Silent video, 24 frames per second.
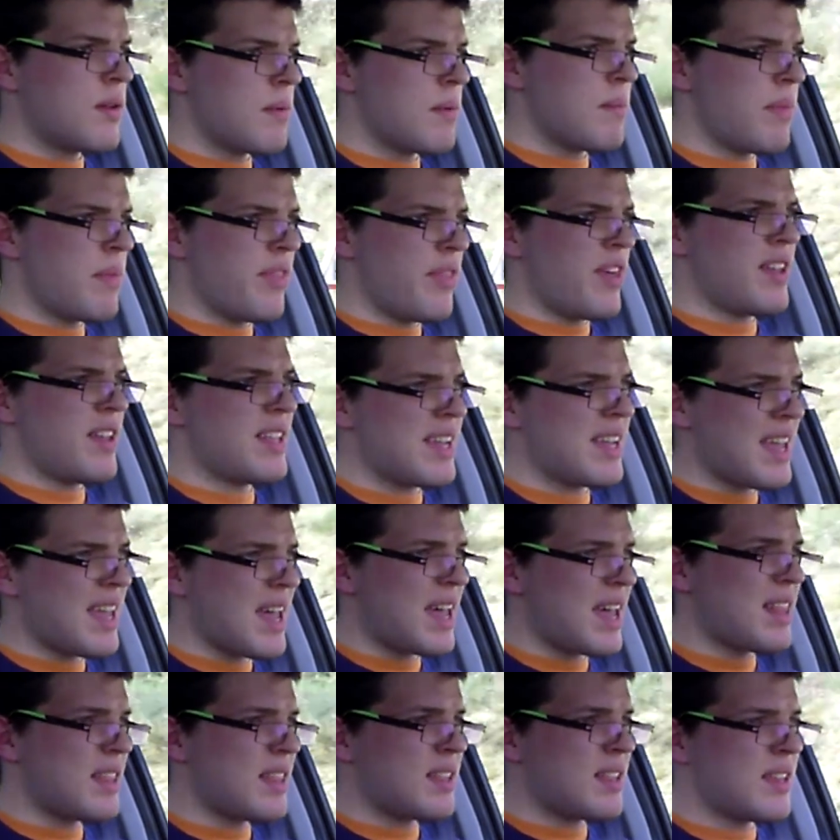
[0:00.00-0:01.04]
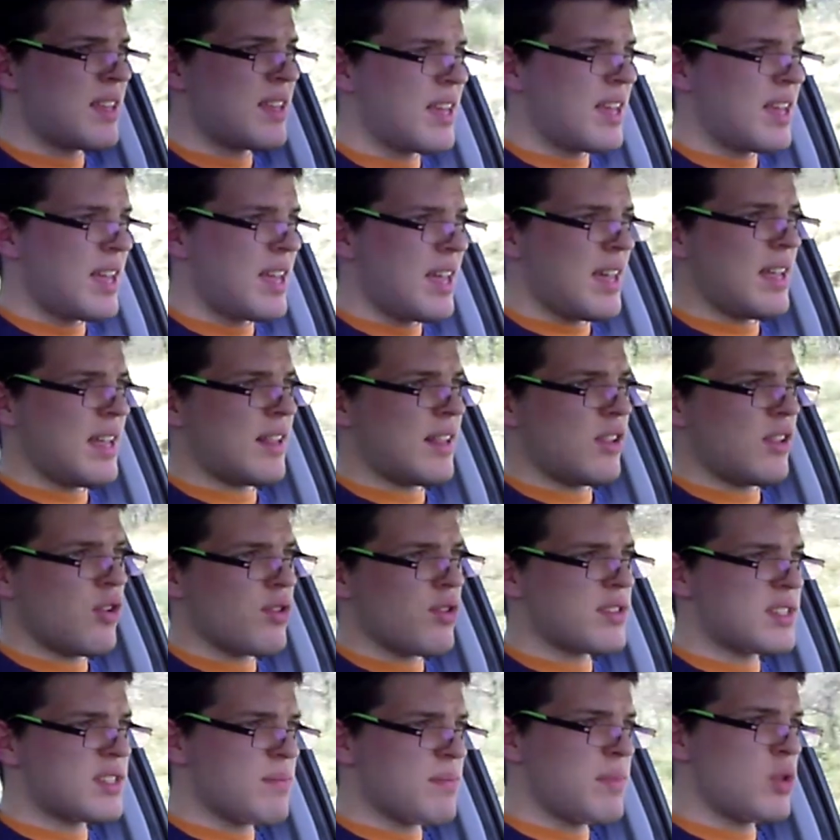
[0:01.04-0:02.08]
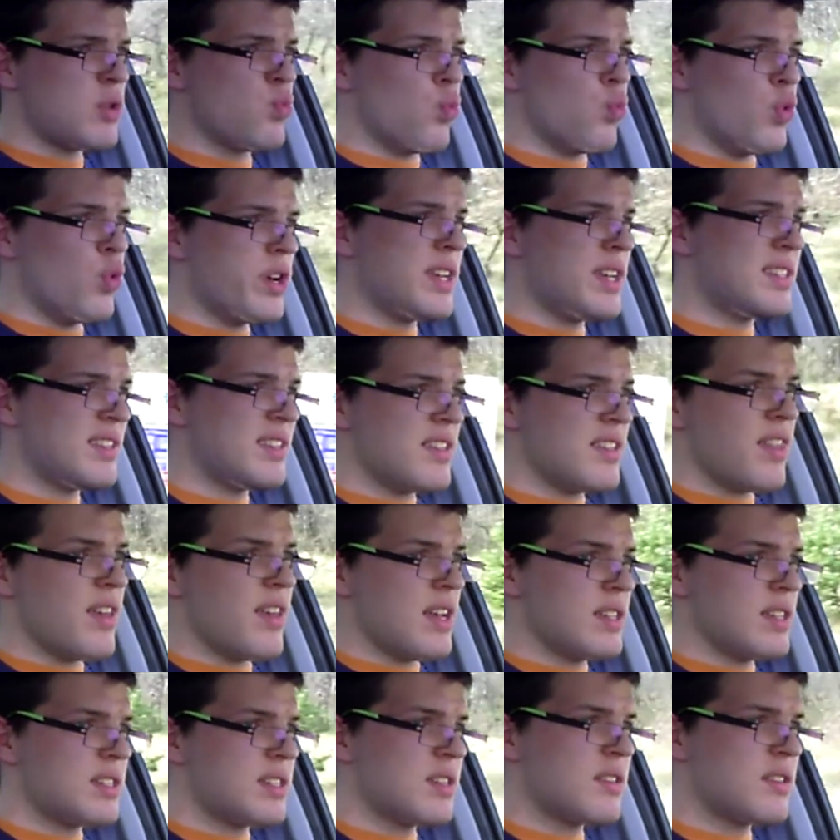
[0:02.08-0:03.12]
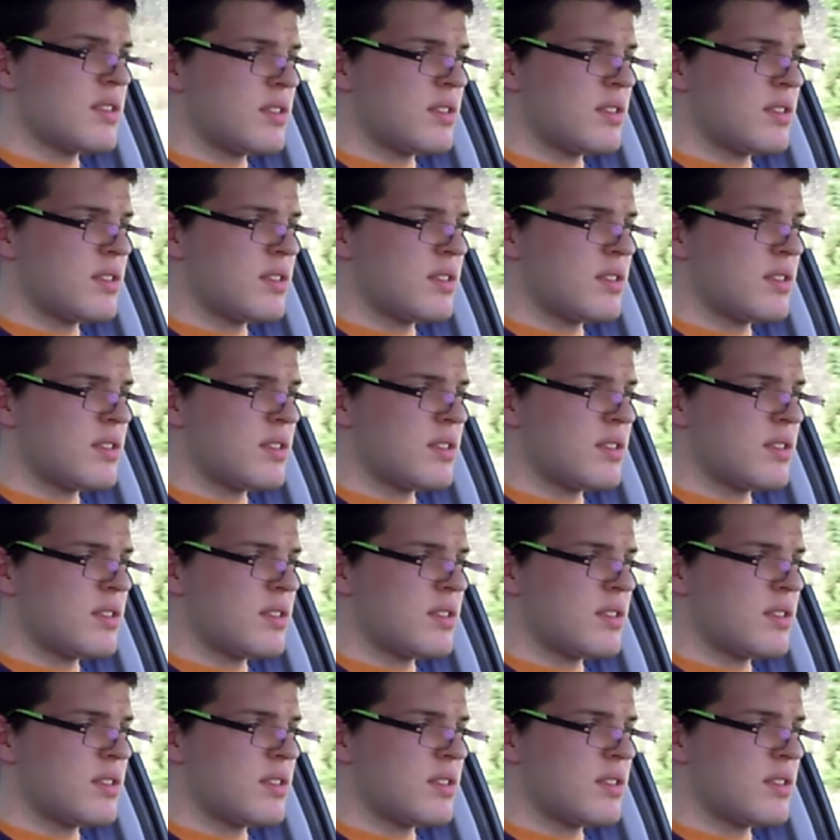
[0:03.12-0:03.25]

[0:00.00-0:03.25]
But then again, it looks a bit worse than this.